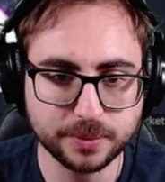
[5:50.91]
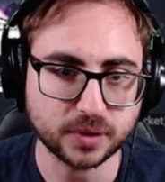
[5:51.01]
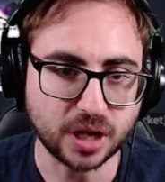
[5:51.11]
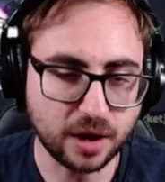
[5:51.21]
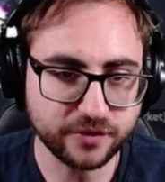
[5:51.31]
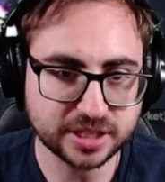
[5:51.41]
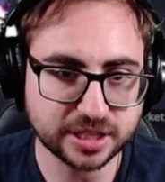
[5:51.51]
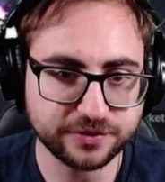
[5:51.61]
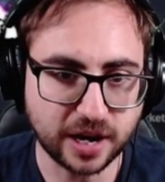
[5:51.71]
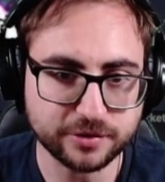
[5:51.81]
Obviously
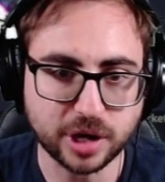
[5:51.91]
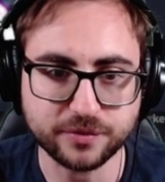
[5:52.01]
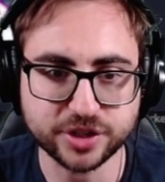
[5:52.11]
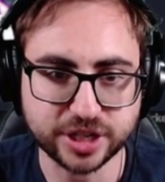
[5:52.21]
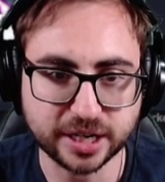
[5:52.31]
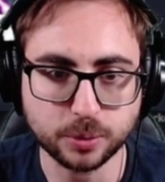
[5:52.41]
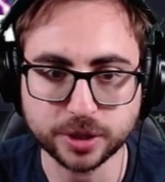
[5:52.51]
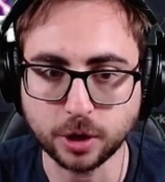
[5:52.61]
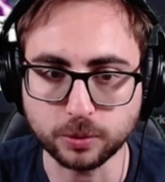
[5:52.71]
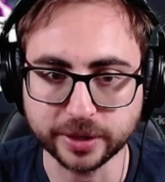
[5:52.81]
5-drop Vegeta would go
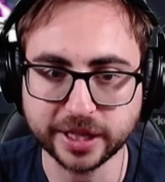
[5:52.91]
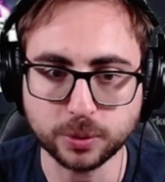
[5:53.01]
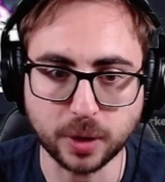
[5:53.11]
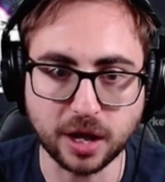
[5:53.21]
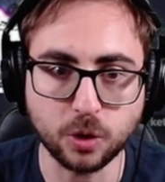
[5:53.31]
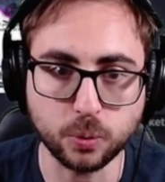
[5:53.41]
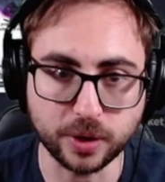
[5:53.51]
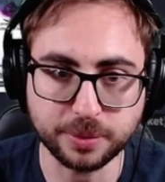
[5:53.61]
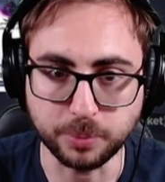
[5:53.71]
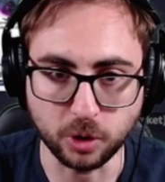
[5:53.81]
really well
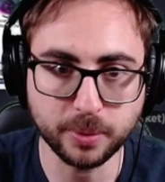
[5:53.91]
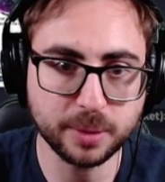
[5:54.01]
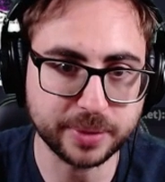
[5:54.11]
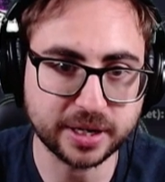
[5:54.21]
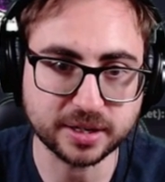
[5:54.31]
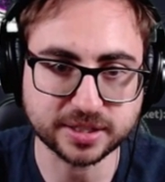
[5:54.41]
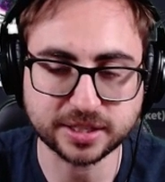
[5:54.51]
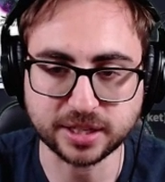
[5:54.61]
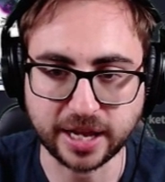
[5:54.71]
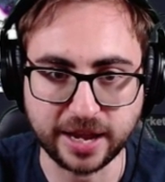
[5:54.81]
with Bulma because it's
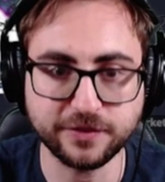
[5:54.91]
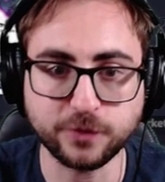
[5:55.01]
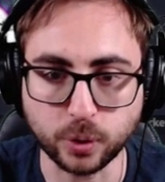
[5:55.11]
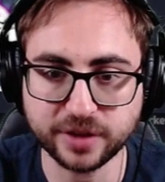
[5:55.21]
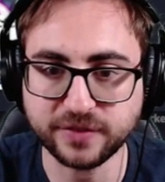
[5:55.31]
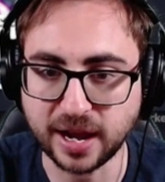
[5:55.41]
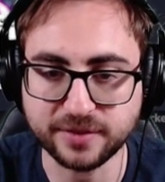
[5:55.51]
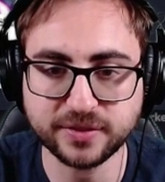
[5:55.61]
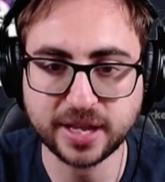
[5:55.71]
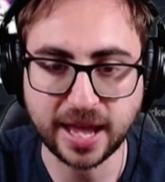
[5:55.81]
a
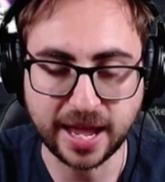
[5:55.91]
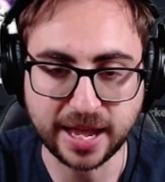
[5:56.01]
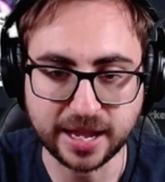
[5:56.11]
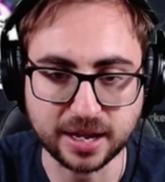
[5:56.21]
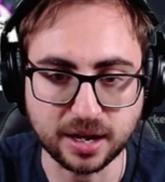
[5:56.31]
45k